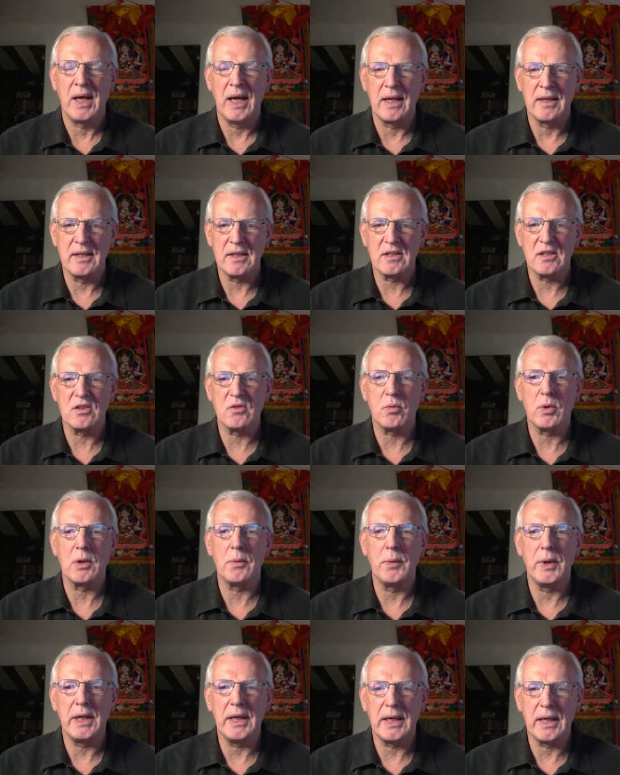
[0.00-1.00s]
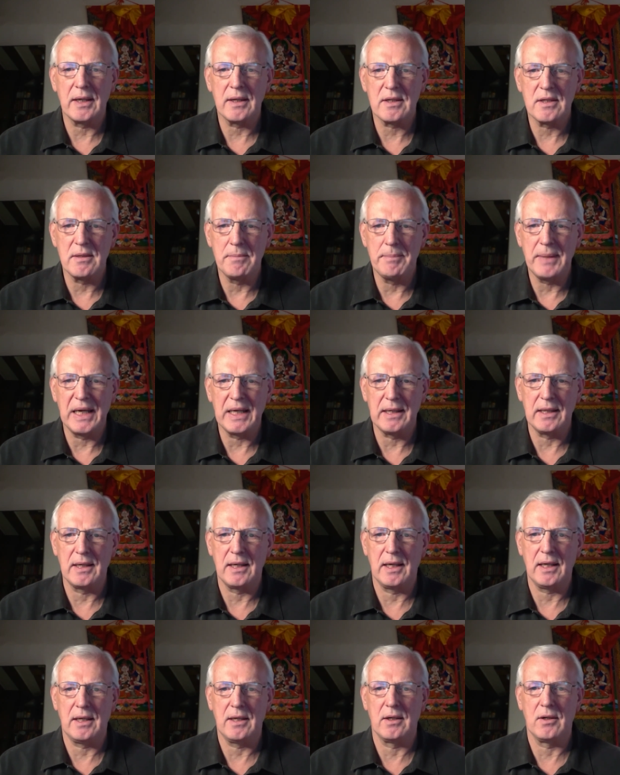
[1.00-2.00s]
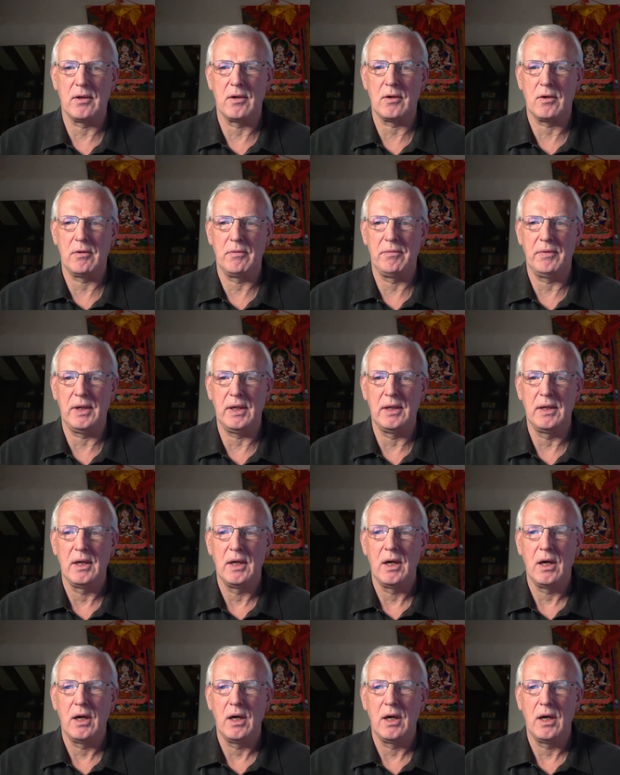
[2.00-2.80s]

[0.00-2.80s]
And this is where we get Tibetan iconography,